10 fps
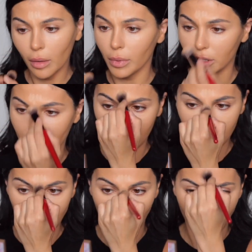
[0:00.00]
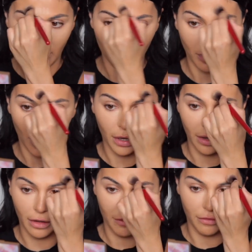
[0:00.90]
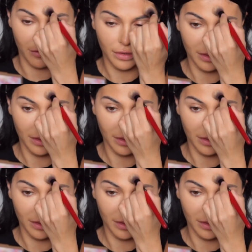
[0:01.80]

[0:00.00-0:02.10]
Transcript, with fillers: Personally, this is my favorite part of